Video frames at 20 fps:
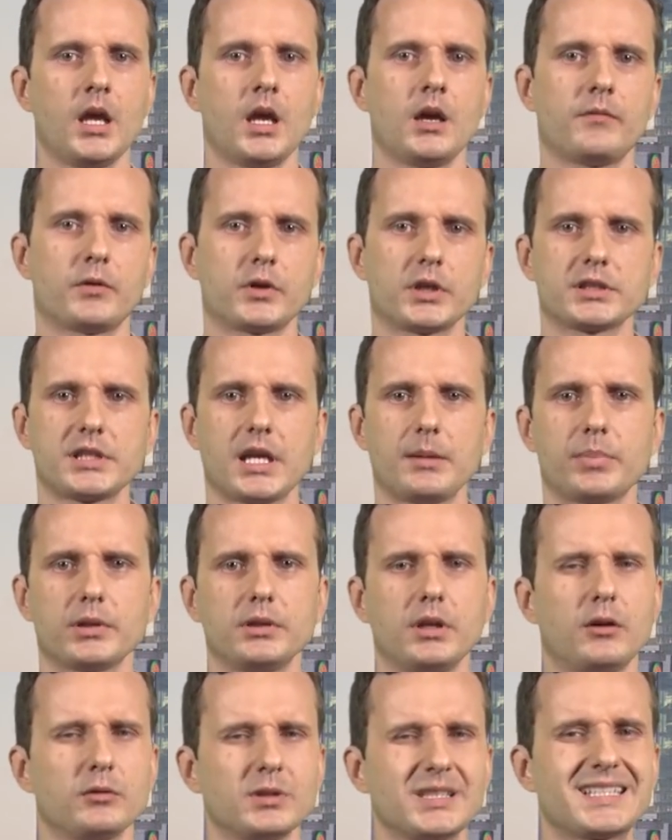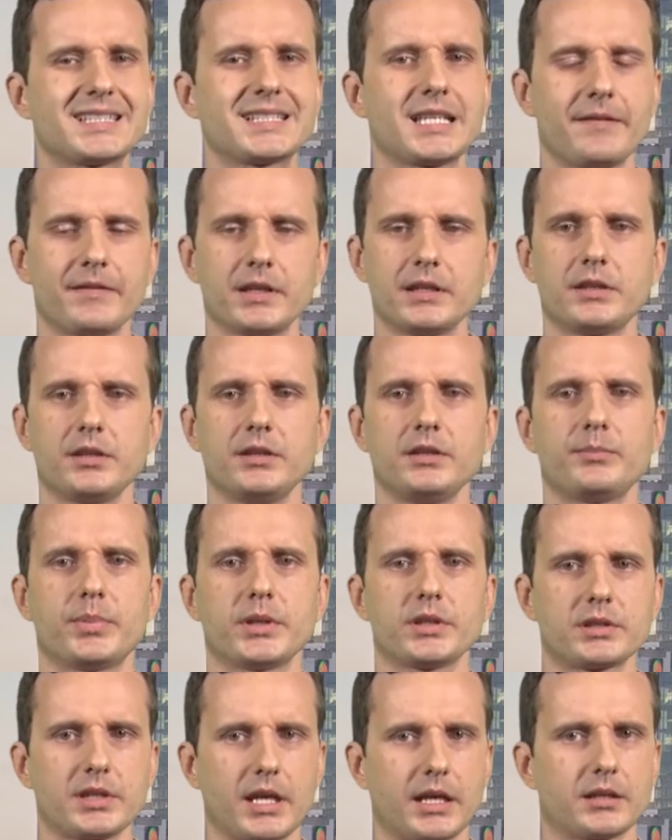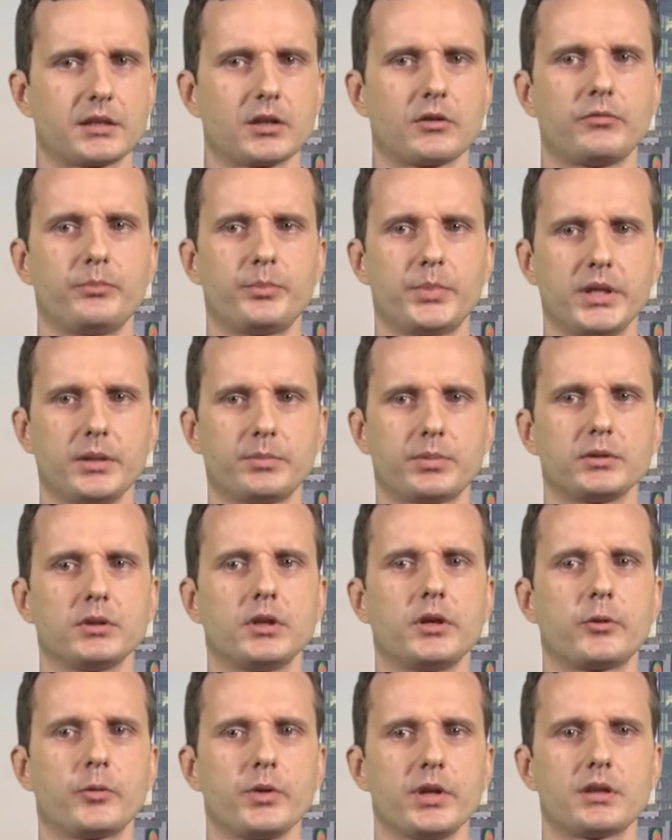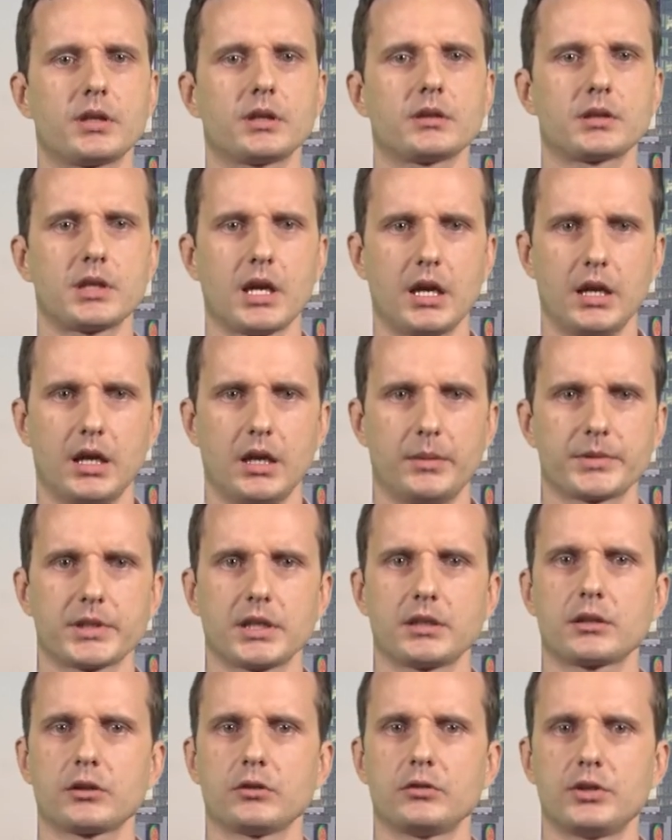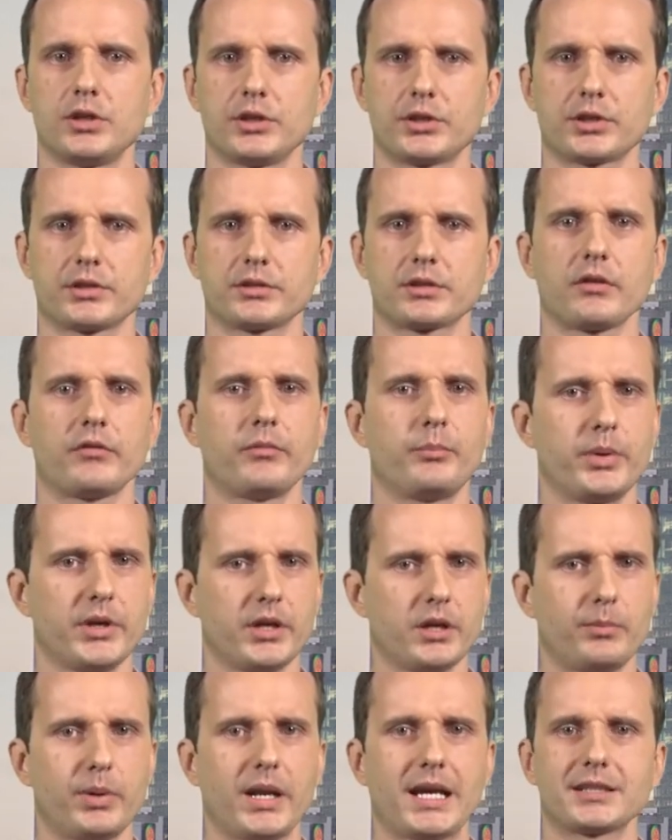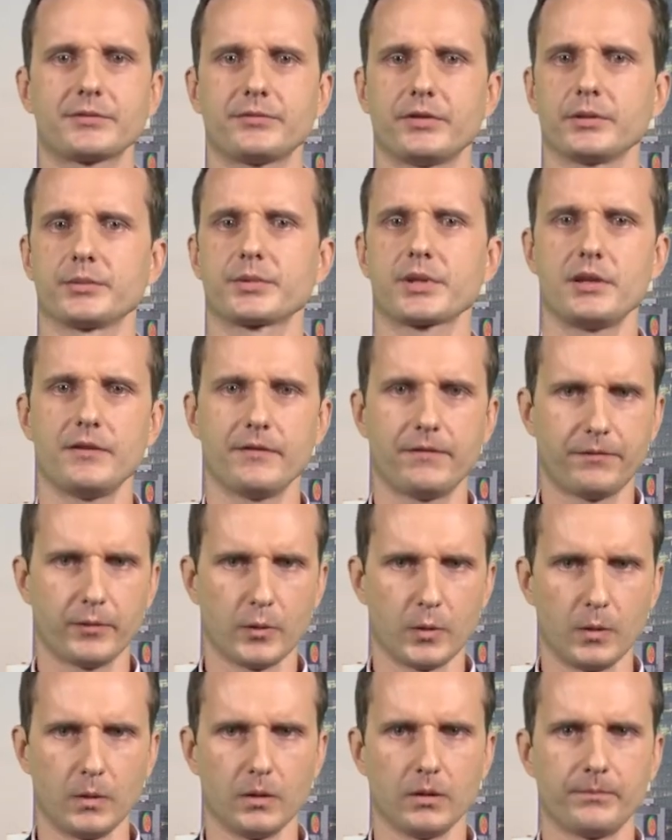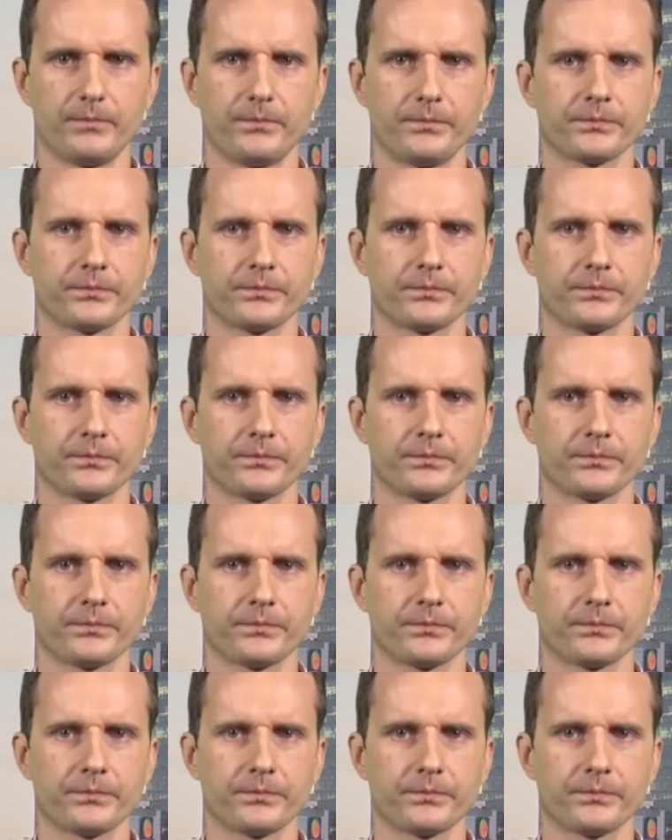For example, only 17% of people read the terms and conditions of peer platforms in full.